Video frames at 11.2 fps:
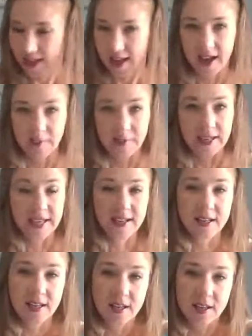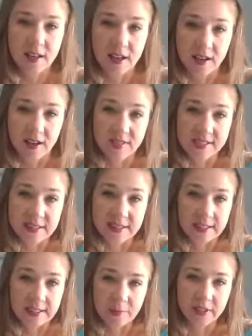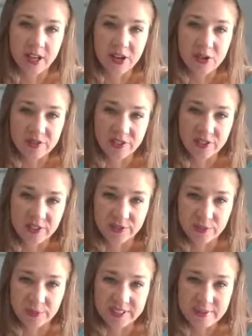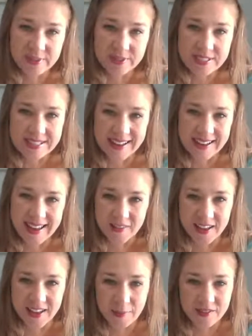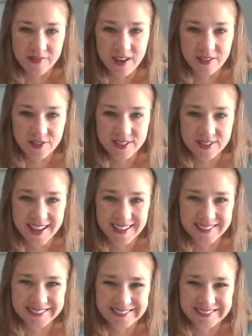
Again, visit the link below for the free printables and have a happy Father's Day.